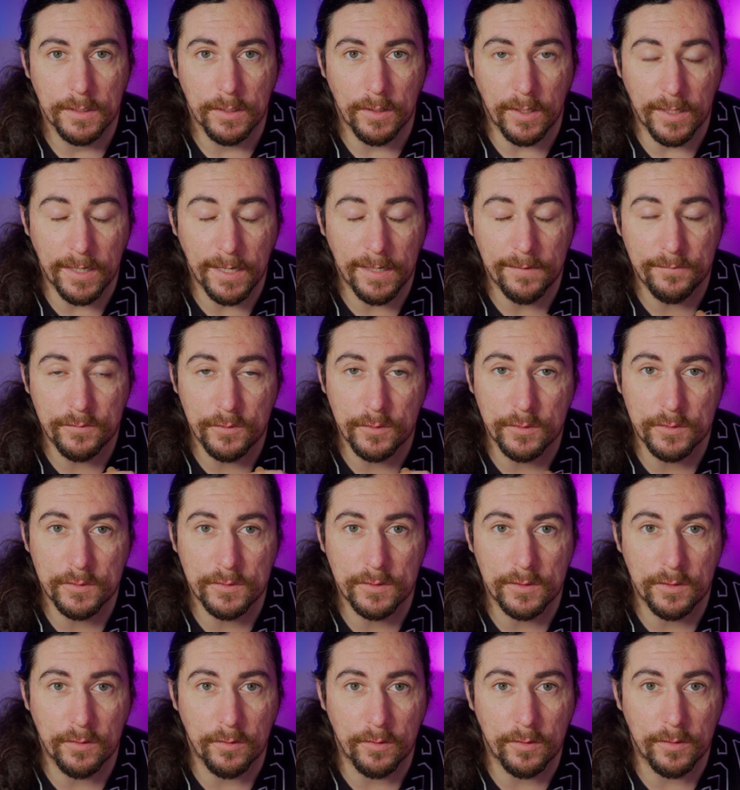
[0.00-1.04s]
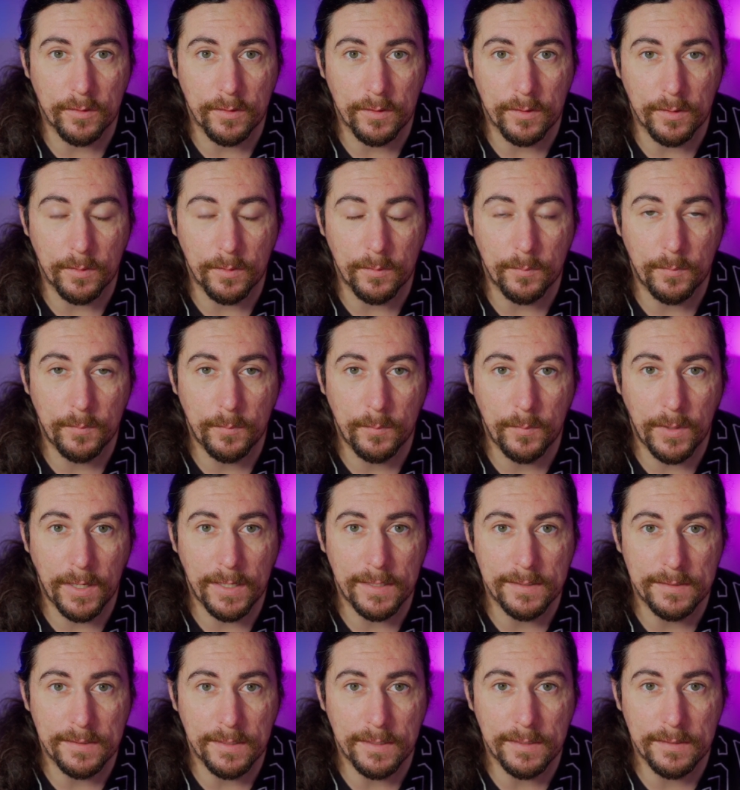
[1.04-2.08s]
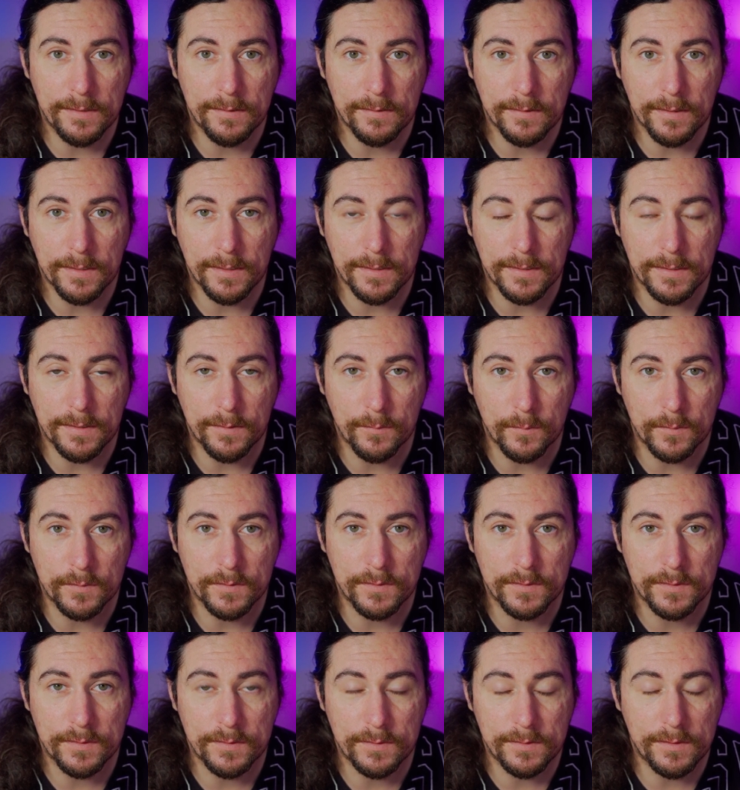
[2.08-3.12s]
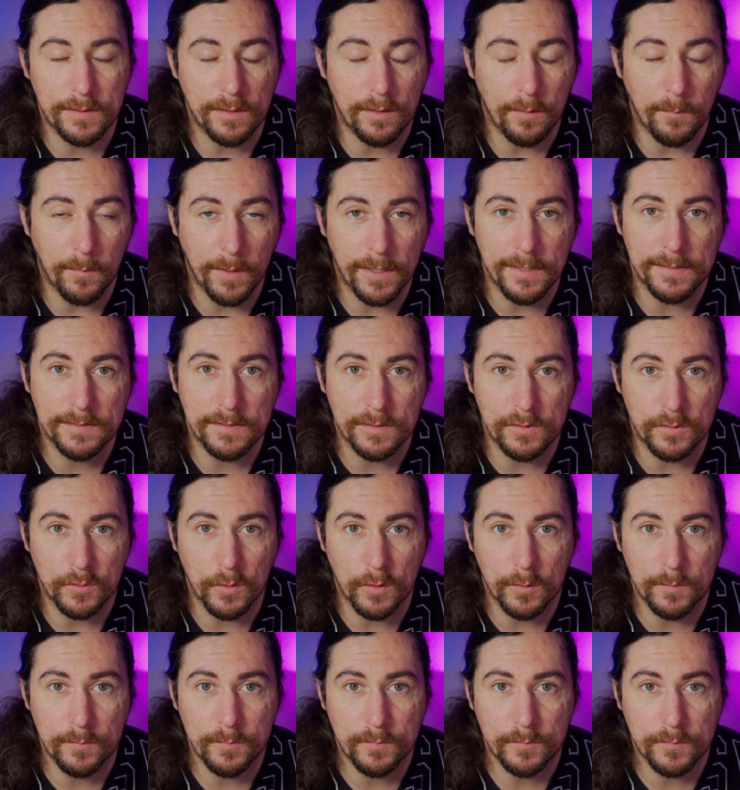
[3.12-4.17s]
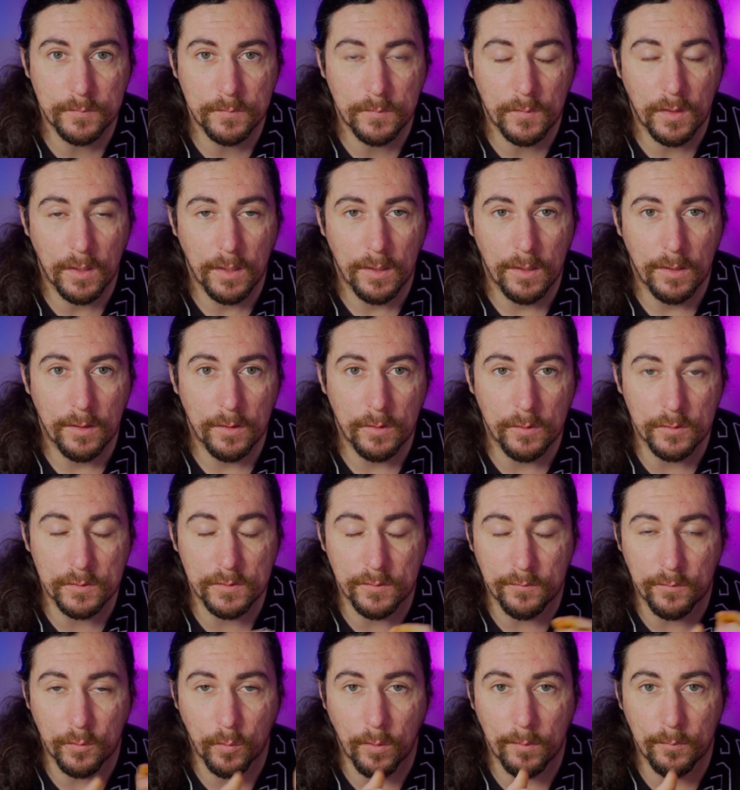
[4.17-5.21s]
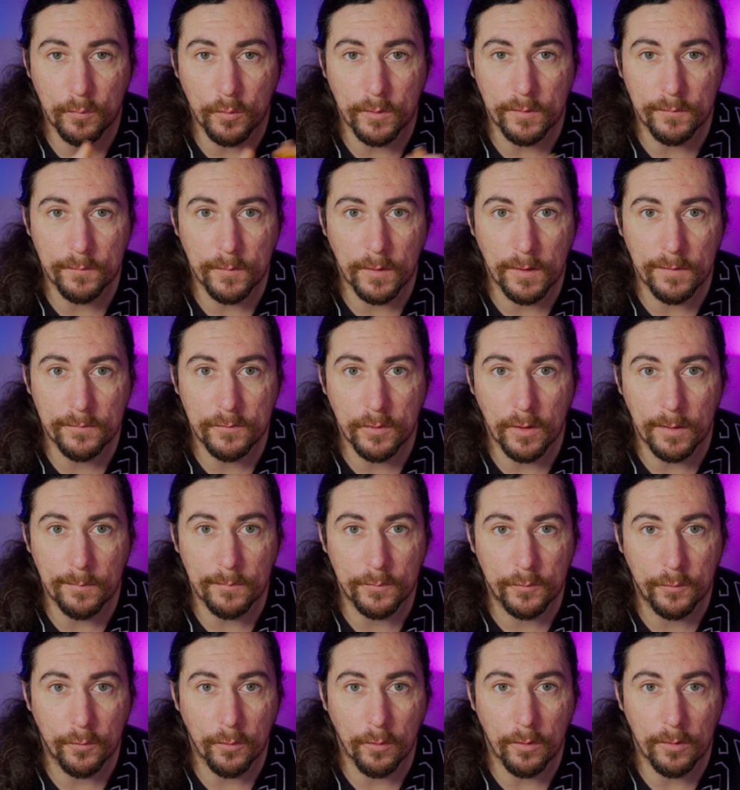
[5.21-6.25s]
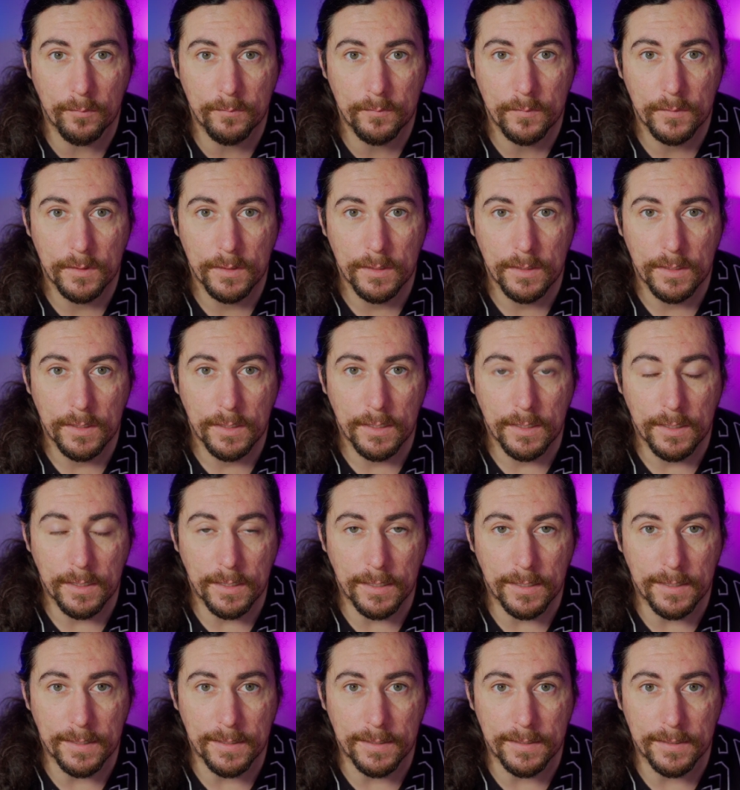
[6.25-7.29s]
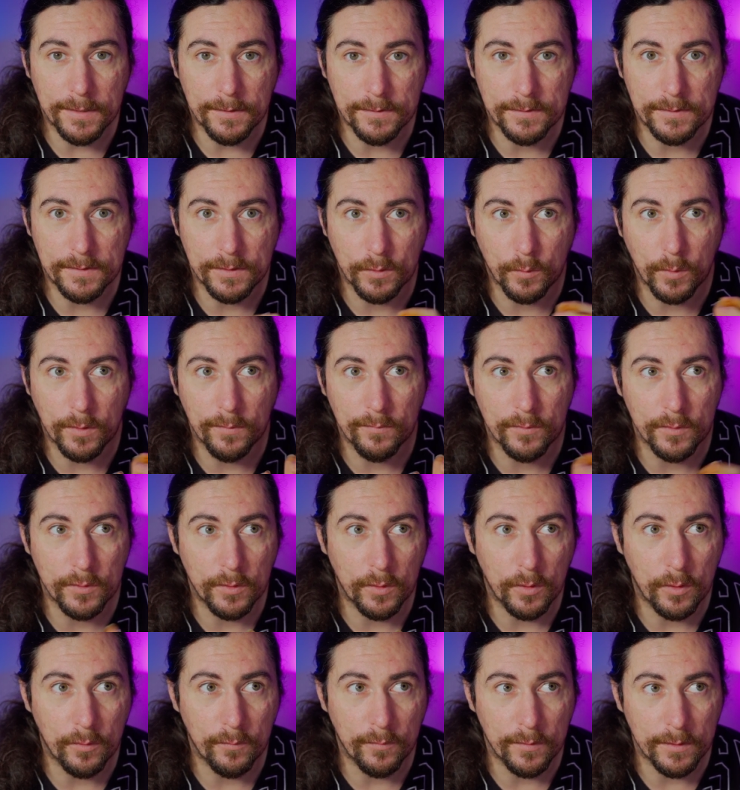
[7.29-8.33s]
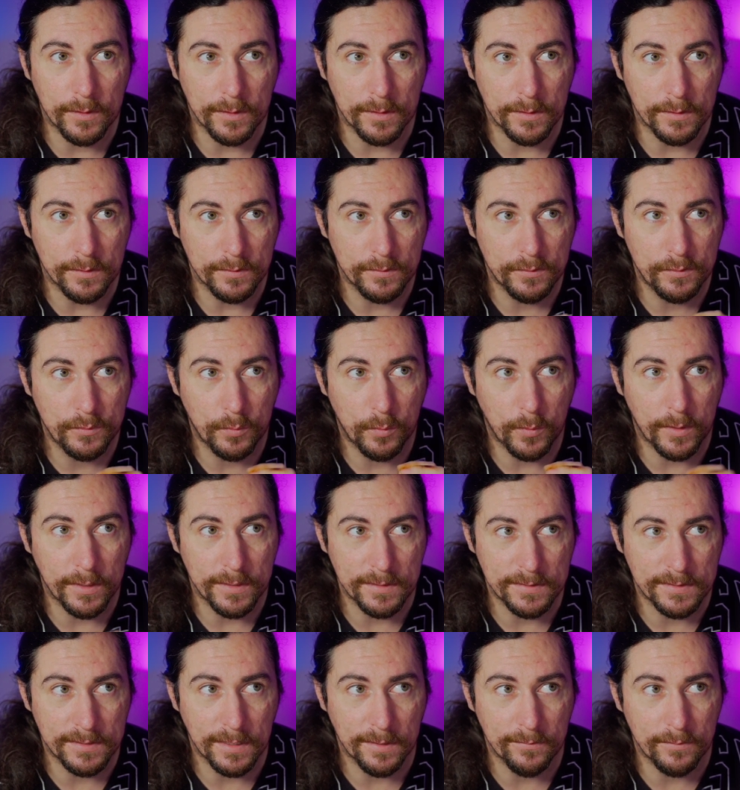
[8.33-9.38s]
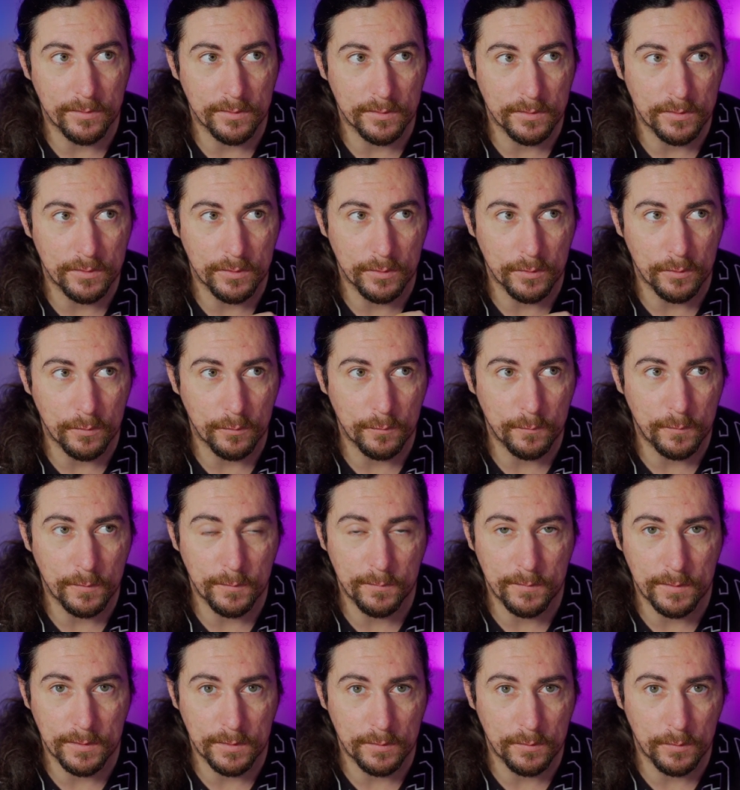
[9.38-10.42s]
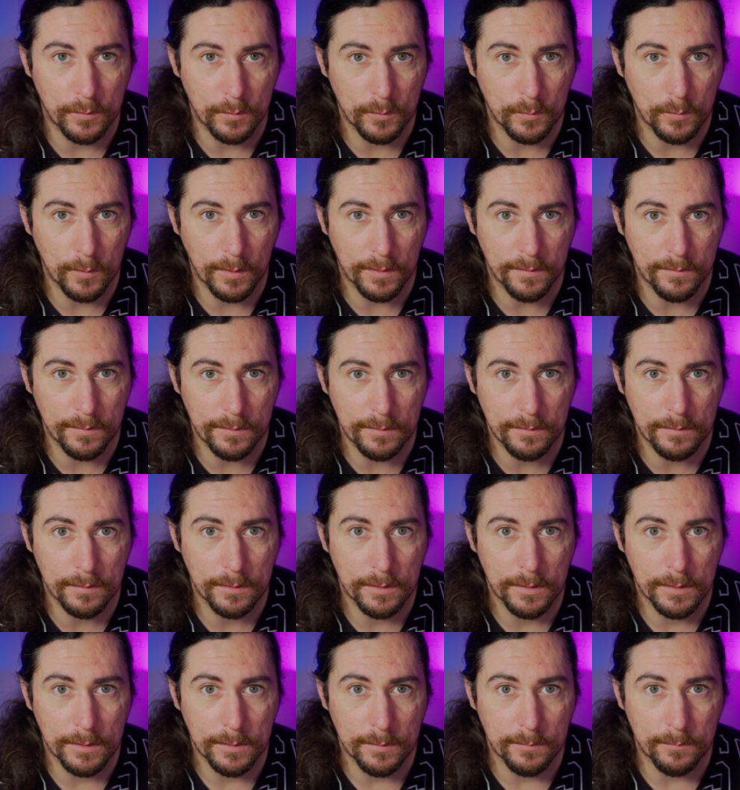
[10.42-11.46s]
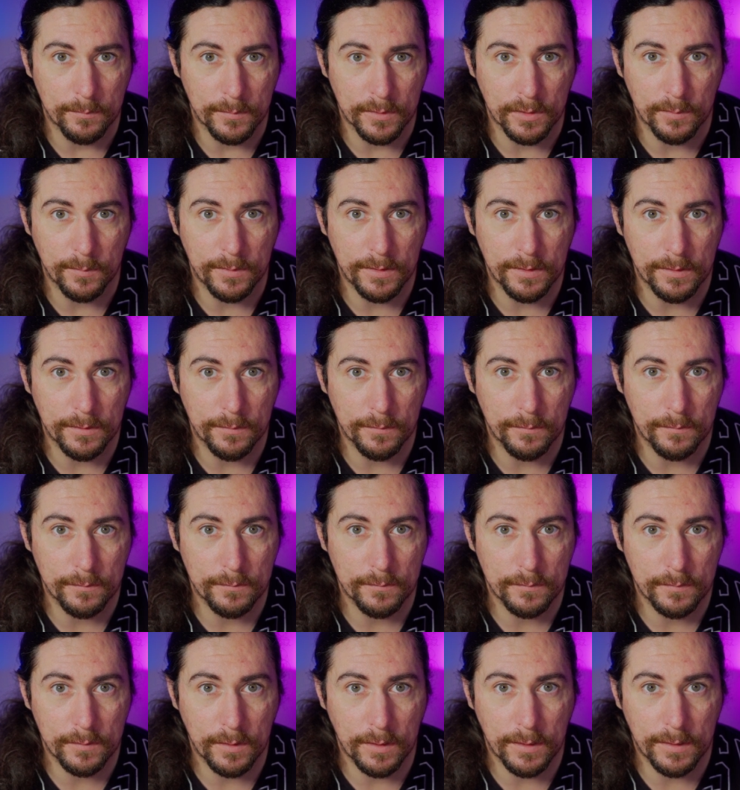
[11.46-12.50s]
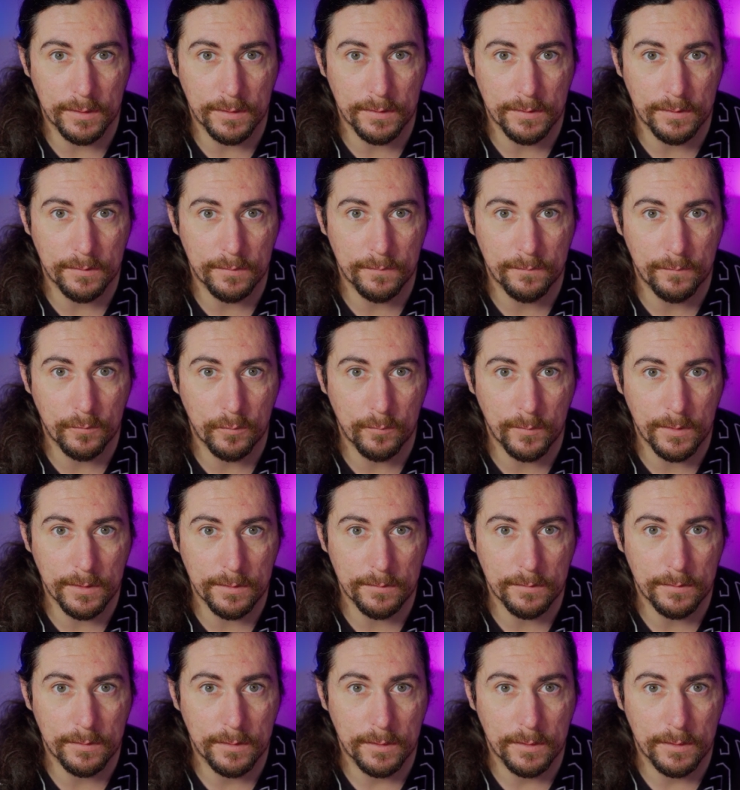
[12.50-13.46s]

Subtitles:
I have used it on a paid gig. Did an amazing job because of the 1.5 times crop. It's equivalent of a 27 to 52, I think, millimeter format.